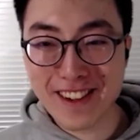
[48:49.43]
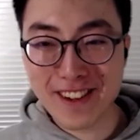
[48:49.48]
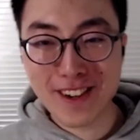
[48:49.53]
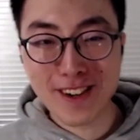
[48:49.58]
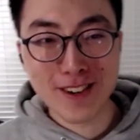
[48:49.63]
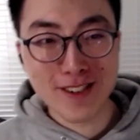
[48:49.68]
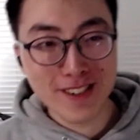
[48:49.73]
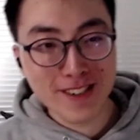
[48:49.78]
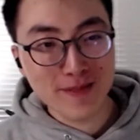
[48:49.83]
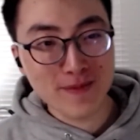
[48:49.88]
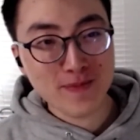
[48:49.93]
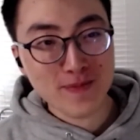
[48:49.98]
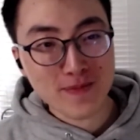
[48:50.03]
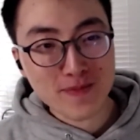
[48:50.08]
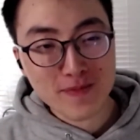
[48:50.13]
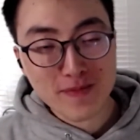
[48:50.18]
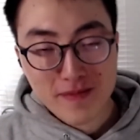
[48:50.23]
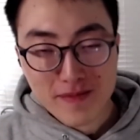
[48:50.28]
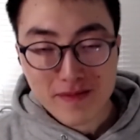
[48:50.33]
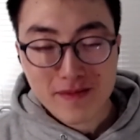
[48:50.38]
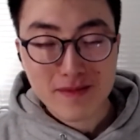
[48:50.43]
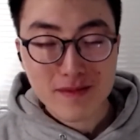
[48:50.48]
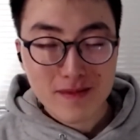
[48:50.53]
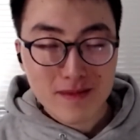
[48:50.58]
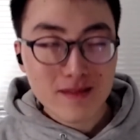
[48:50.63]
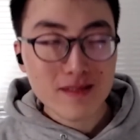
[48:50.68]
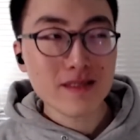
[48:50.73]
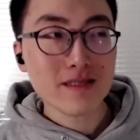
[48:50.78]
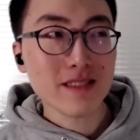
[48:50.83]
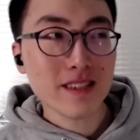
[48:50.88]
you know.
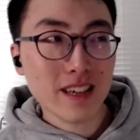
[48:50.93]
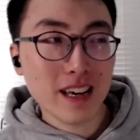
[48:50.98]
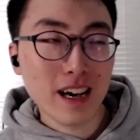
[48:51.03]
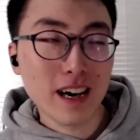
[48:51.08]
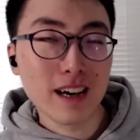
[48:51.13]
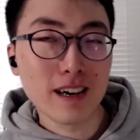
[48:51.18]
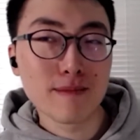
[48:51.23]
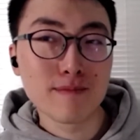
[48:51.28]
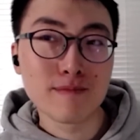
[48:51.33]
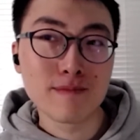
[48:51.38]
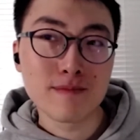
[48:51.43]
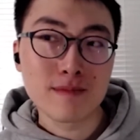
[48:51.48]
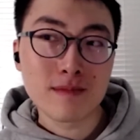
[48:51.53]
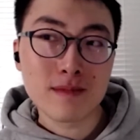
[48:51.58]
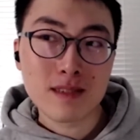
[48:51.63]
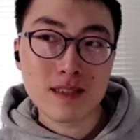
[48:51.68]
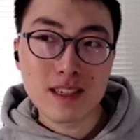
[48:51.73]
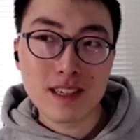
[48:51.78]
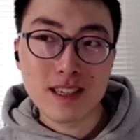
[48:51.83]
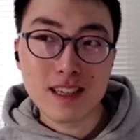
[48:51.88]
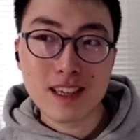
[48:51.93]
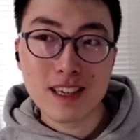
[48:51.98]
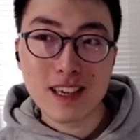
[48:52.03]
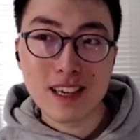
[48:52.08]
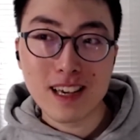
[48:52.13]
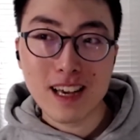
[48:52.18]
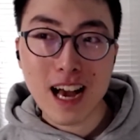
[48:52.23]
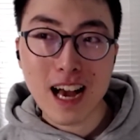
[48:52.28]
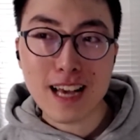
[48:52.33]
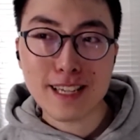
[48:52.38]
Um,
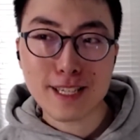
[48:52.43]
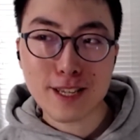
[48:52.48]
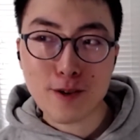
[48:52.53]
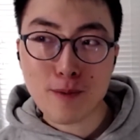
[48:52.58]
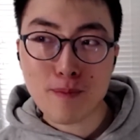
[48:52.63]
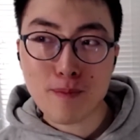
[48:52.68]
I still